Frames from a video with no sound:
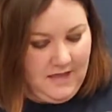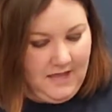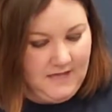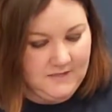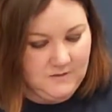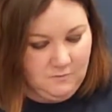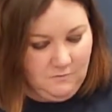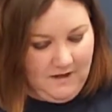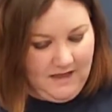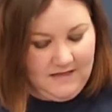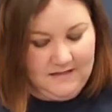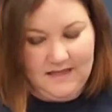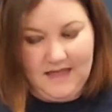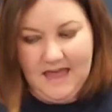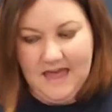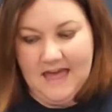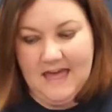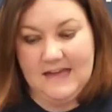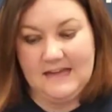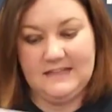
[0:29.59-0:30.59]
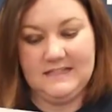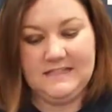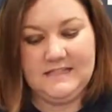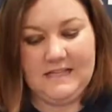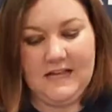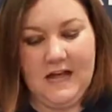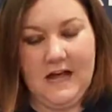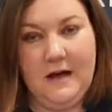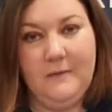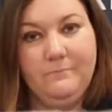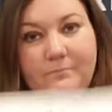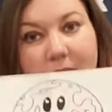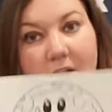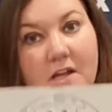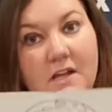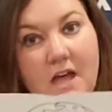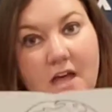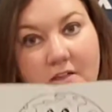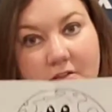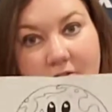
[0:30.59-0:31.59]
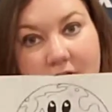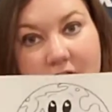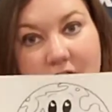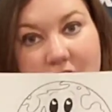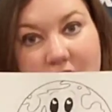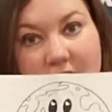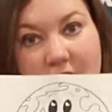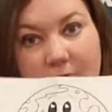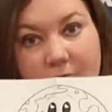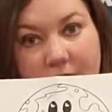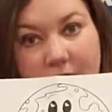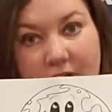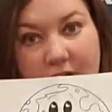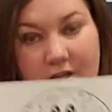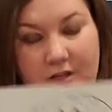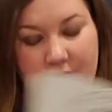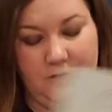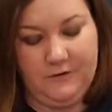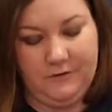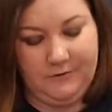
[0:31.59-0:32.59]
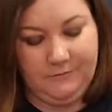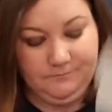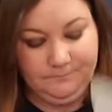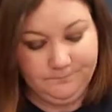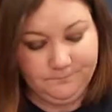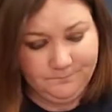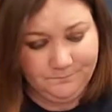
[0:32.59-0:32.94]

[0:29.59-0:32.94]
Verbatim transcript: as well as um, a coloring sheet for you.